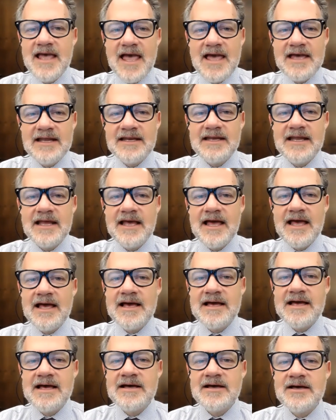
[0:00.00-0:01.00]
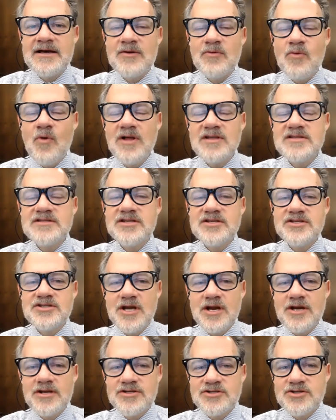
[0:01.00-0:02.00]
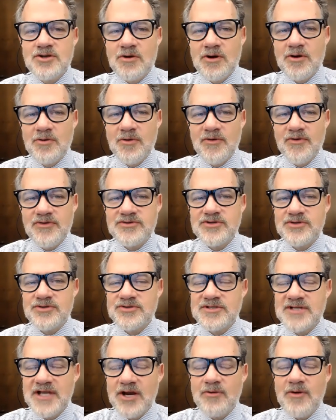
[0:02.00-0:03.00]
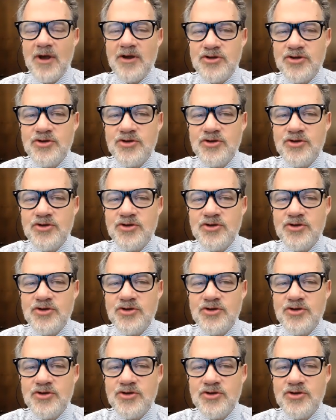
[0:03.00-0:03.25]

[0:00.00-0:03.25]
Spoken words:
and wants to share his story with us. So stick around.